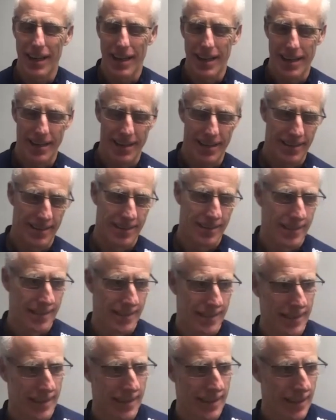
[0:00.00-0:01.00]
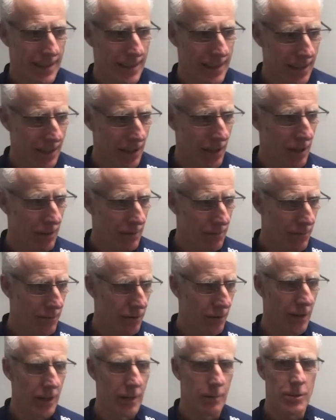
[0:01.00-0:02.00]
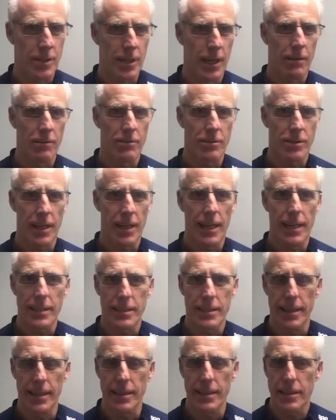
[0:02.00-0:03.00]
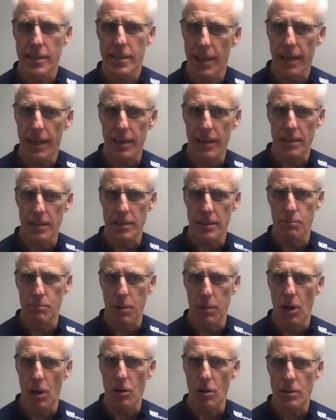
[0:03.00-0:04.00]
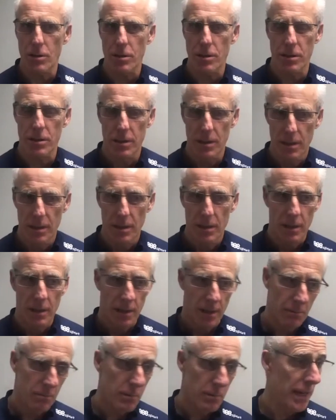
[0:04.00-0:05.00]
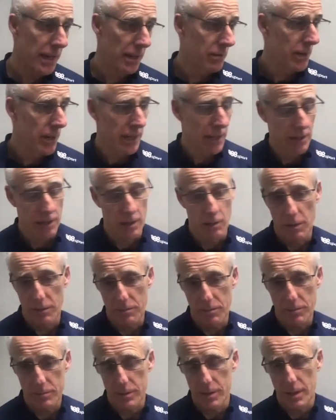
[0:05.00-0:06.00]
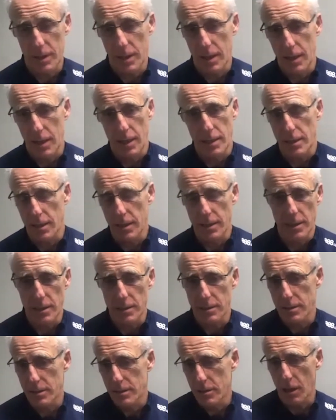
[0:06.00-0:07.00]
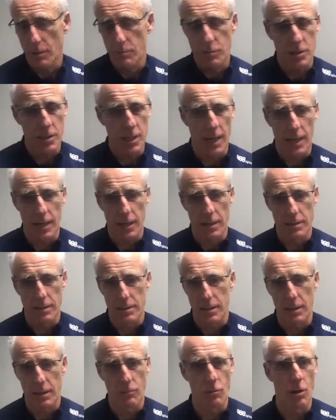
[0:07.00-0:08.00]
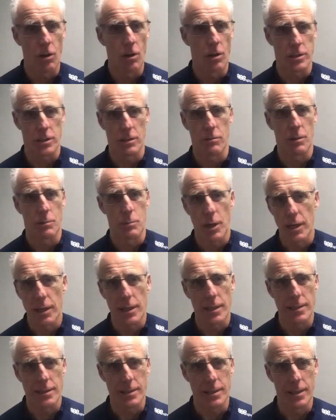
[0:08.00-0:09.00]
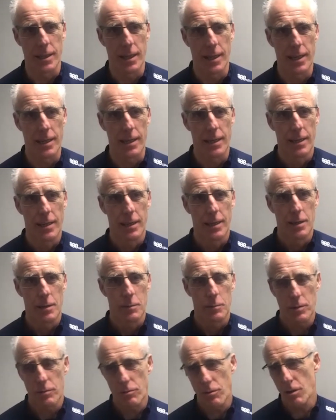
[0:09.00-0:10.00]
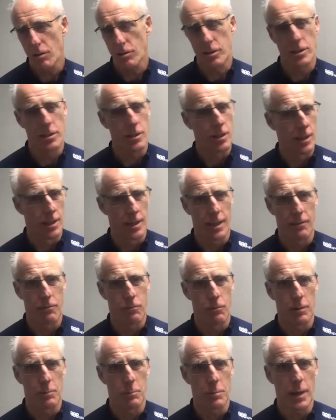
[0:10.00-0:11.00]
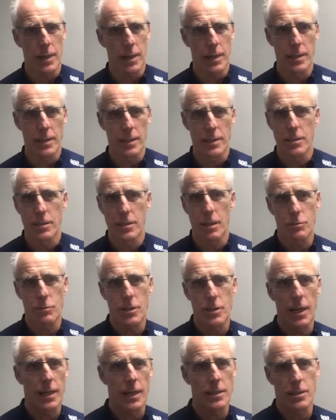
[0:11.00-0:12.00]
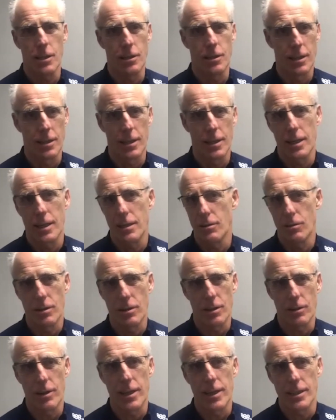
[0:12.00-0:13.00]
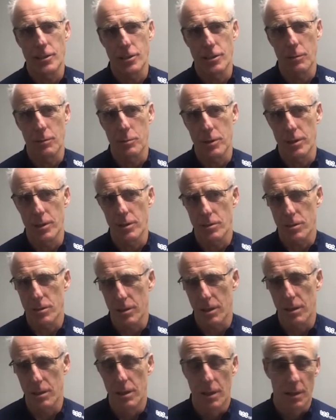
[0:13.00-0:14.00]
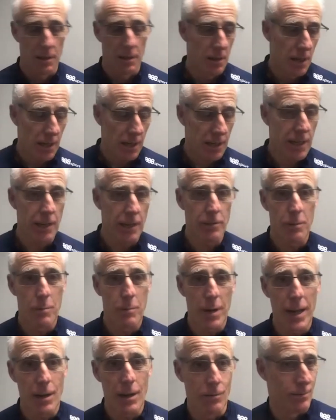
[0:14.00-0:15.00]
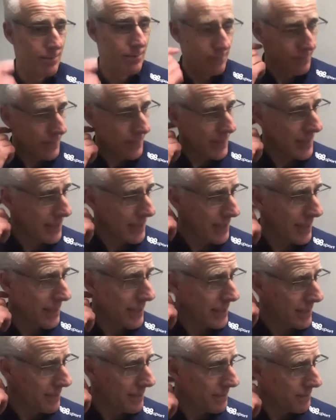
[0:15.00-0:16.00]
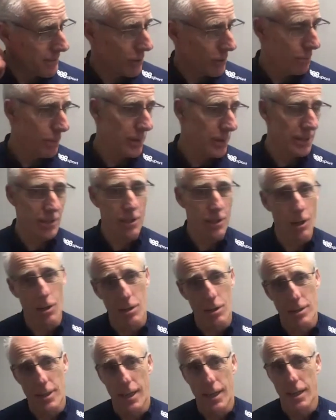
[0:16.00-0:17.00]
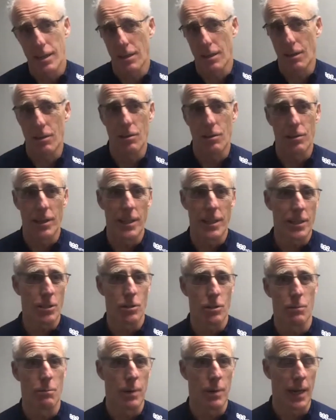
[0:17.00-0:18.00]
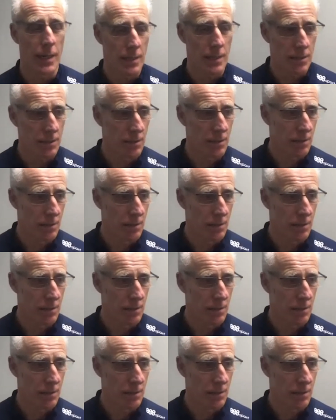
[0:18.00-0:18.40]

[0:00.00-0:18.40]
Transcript: Uh, you know, throwing themselves last ditch tackles, blocks, and by the way, you know we and, and the Tom Sang and, and Rallsy were brilliant today. But Ralls is not a left wing back, and Tom Sang's got there and done a great job, you know. So Ciaron Brown, is is up in Scotland out on loan, he's come back.